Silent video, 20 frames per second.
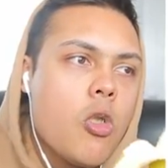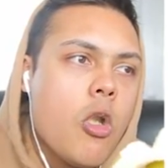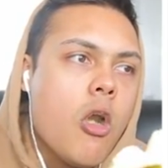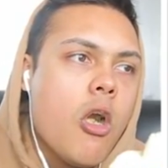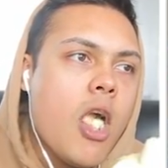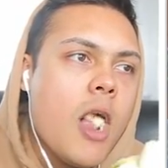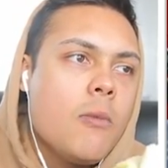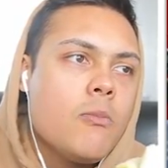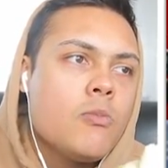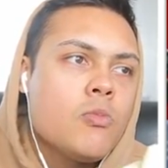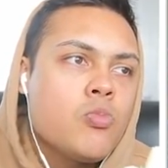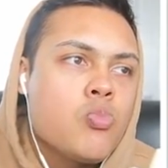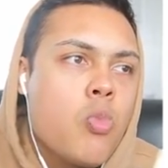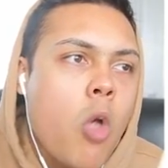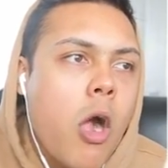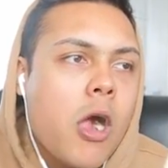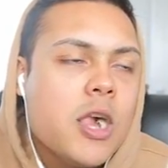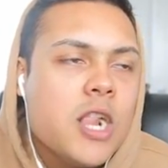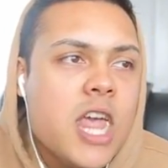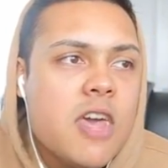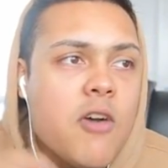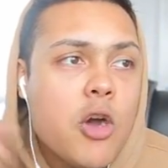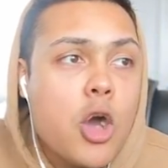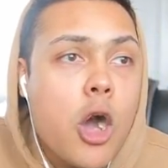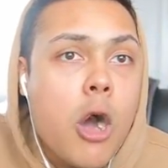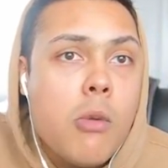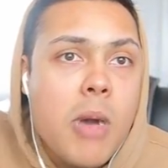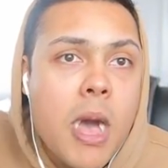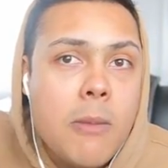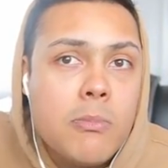All right, leave a
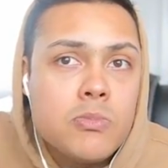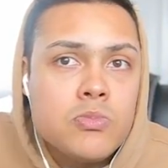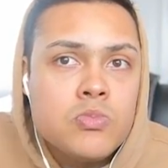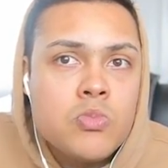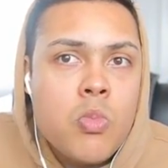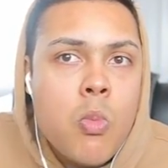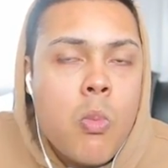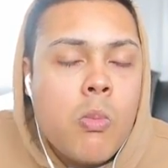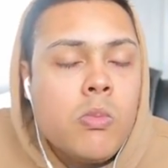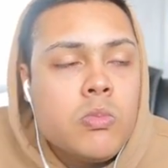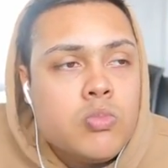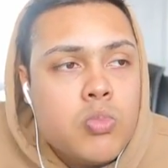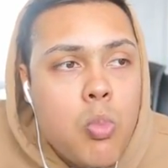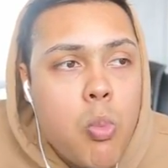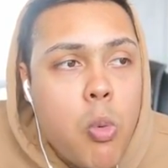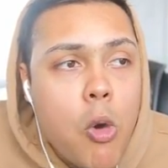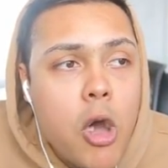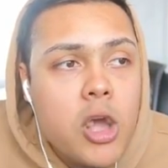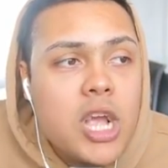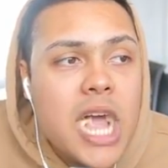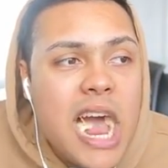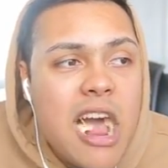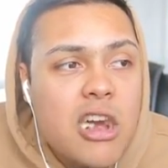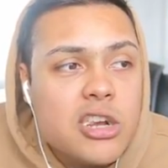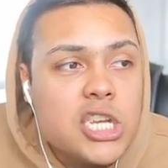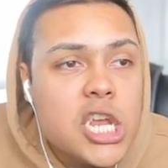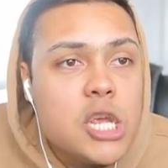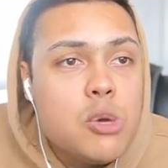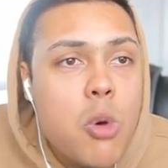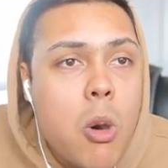comment. What
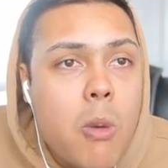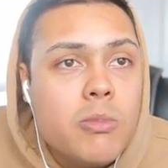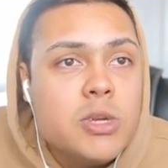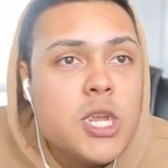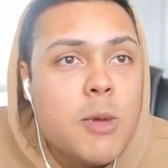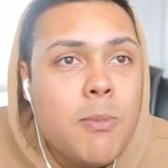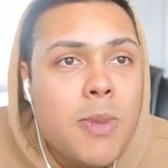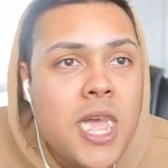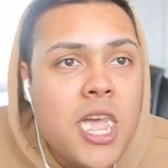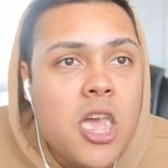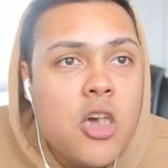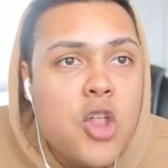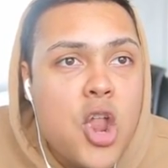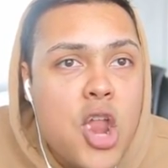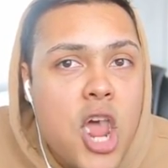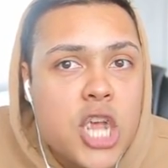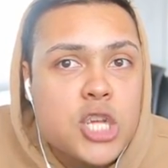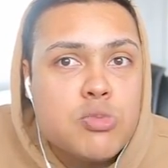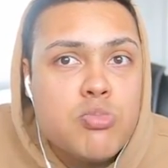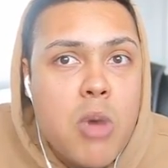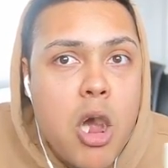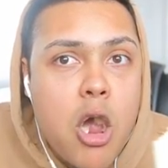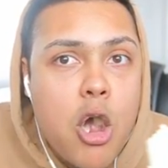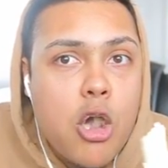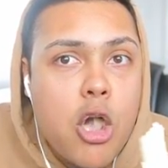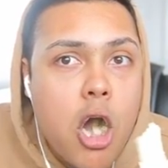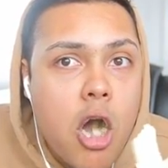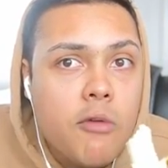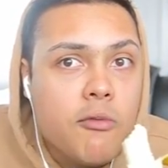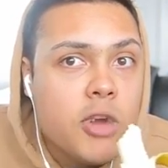character you want me to be in the next
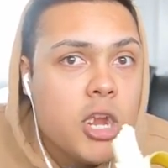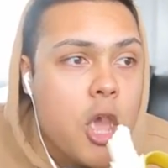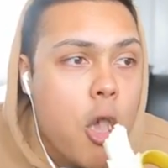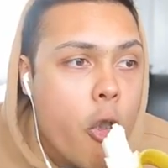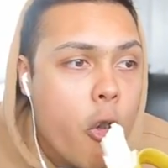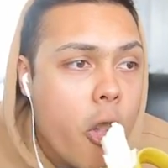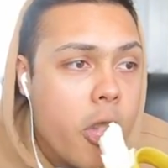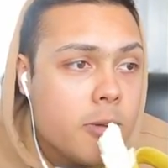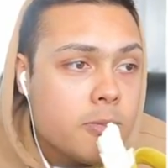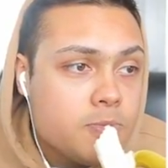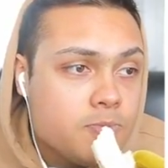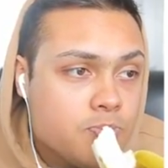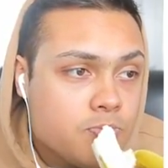Mario Kart video, all right?